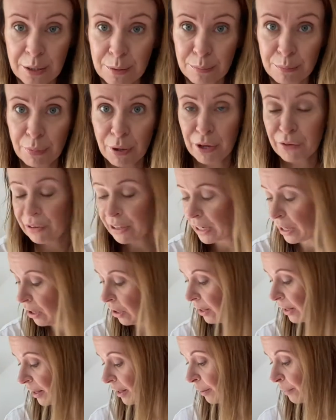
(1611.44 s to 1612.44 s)
but I really
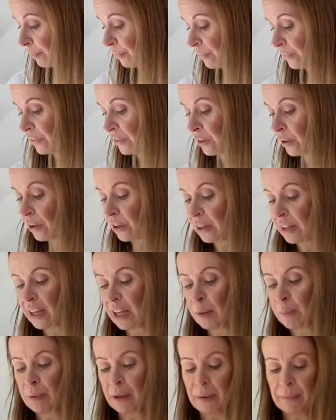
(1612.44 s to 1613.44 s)
like it. So I'm going to
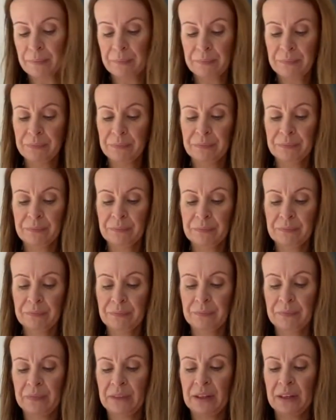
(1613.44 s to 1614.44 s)
keep it.
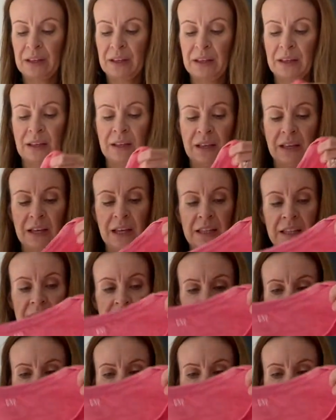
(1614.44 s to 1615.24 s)
And these